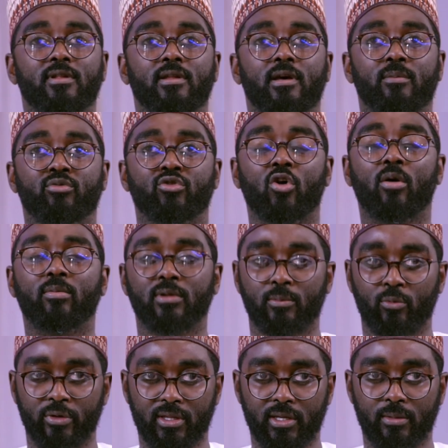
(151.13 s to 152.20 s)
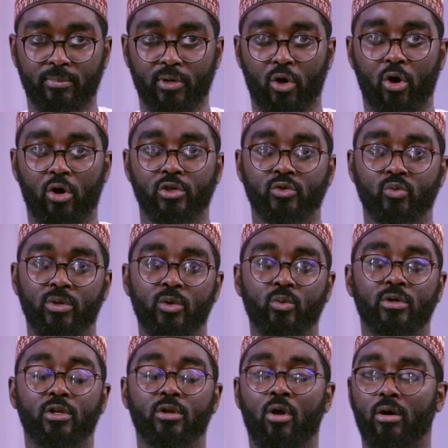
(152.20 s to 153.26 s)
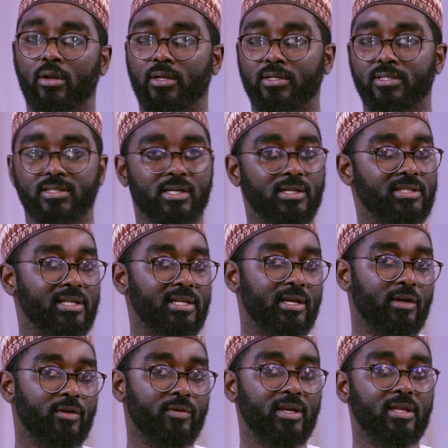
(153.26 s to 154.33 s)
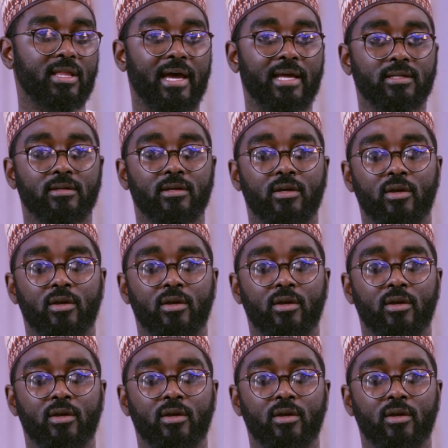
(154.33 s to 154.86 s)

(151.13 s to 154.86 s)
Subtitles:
a problem with it because we would not certainly agree that